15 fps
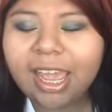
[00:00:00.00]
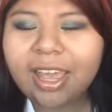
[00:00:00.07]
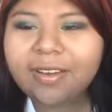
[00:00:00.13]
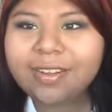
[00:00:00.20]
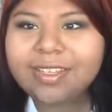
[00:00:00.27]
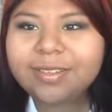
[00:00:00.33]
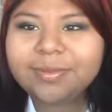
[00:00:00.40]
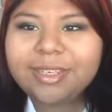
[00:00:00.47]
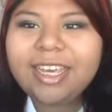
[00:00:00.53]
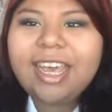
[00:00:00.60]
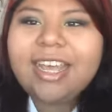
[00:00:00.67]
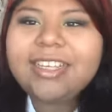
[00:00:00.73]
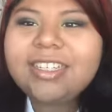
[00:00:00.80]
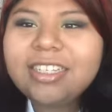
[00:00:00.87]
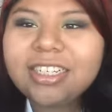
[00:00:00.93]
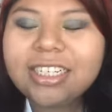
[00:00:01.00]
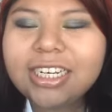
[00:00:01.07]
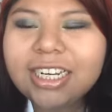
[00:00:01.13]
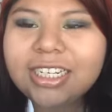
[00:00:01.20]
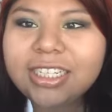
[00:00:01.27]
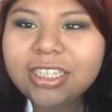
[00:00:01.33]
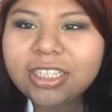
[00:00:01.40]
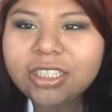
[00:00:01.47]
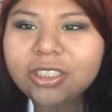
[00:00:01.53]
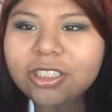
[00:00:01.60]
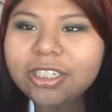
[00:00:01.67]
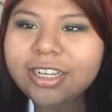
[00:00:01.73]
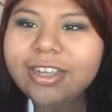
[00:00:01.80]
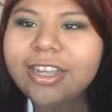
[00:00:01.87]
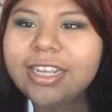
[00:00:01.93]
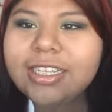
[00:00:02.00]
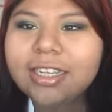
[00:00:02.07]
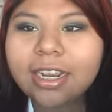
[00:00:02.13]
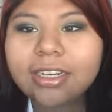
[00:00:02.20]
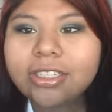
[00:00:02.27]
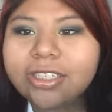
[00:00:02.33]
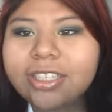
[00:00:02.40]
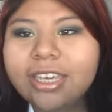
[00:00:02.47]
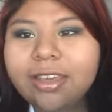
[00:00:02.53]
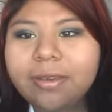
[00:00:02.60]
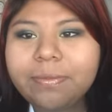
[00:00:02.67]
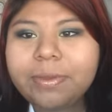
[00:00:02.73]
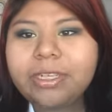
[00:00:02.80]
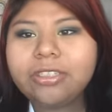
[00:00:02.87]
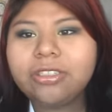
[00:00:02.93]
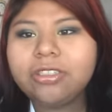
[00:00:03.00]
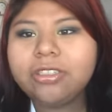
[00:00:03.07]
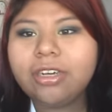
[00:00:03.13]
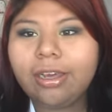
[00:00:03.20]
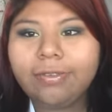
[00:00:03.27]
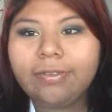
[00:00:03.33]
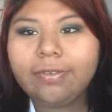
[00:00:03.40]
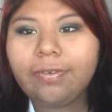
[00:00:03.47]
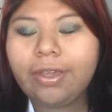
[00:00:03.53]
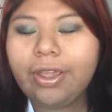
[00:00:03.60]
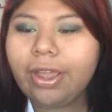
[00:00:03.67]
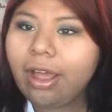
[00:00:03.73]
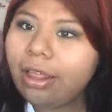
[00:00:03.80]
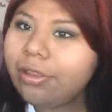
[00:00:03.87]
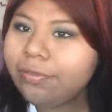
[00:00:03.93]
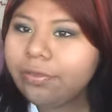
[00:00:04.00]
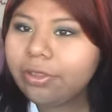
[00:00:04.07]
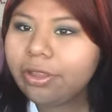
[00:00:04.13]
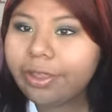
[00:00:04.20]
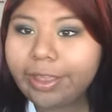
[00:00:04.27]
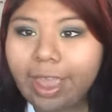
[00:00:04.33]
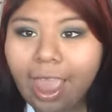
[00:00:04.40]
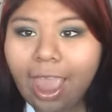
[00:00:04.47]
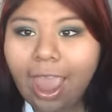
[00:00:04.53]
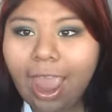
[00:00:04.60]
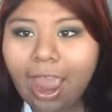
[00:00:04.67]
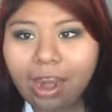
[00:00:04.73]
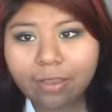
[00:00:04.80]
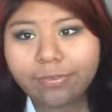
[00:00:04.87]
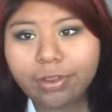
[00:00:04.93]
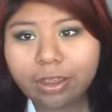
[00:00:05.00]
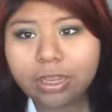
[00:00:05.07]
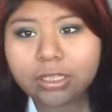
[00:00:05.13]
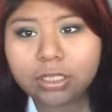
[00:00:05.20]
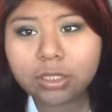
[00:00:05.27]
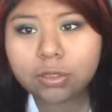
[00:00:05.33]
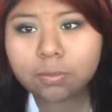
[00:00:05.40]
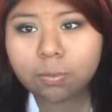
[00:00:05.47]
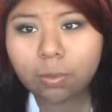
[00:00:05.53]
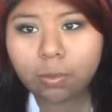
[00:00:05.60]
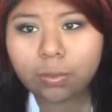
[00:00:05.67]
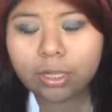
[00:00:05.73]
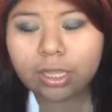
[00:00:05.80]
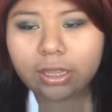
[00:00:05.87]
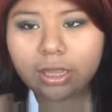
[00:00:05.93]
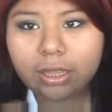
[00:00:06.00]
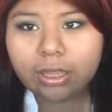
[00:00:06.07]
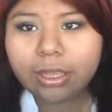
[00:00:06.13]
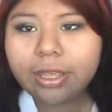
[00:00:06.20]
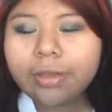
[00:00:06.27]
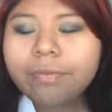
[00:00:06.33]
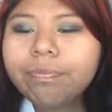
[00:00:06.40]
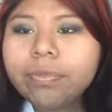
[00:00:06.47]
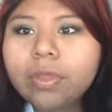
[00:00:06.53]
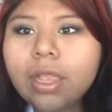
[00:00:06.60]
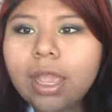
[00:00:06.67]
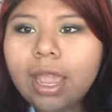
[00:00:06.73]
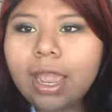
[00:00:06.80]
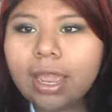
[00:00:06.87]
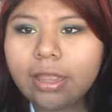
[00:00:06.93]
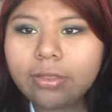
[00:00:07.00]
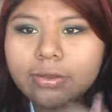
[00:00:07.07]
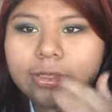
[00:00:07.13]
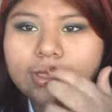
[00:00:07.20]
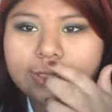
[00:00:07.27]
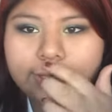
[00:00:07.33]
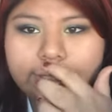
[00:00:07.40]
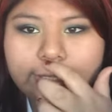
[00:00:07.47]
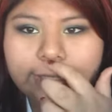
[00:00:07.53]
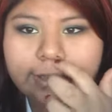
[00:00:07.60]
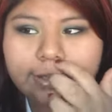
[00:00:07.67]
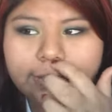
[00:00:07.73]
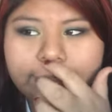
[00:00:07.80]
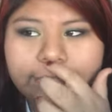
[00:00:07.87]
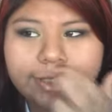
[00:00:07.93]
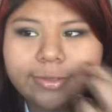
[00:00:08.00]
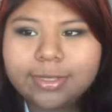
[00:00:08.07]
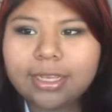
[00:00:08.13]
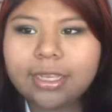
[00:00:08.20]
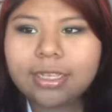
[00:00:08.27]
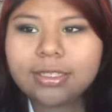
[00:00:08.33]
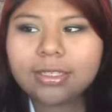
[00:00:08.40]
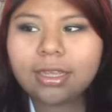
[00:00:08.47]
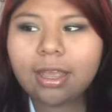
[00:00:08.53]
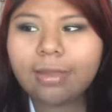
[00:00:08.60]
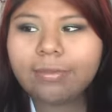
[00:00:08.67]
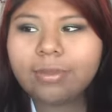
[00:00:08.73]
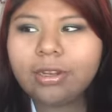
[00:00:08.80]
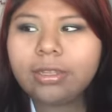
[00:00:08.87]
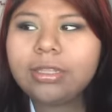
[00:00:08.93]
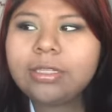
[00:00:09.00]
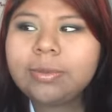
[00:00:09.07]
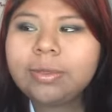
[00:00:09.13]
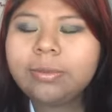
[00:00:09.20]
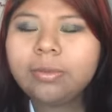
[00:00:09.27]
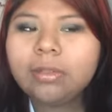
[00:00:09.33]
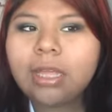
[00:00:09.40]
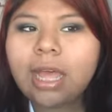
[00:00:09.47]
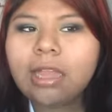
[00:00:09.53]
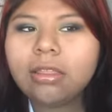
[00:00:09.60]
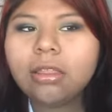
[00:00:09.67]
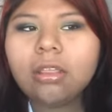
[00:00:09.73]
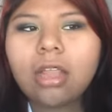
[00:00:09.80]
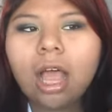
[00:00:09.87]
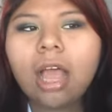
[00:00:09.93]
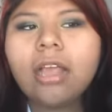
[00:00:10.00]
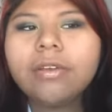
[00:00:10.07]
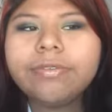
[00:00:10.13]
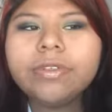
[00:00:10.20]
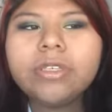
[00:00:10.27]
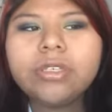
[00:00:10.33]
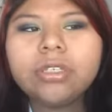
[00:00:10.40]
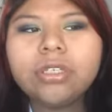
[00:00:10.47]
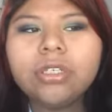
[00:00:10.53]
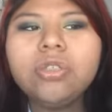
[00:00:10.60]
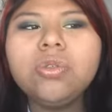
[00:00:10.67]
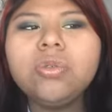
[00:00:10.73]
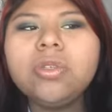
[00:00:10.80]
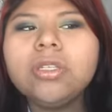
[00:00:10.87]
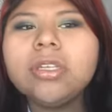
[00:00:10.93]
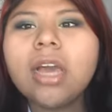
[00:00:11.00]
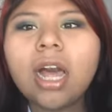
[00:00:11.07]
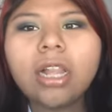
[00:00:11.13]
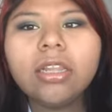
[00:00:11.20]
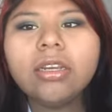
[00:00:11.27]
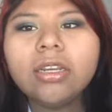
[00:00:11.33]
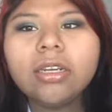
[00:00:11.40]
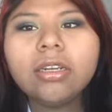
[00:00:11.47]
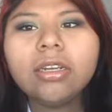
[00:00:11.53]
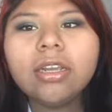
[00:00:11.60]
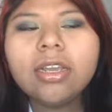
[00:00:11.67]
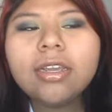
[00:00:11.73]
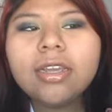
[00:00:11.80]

Hey, what's up you guys? So today's tutorial is actually a mixture of a very colorful look and a very smoky look. And the reason I did this was because I'm one of those people that loves to use color,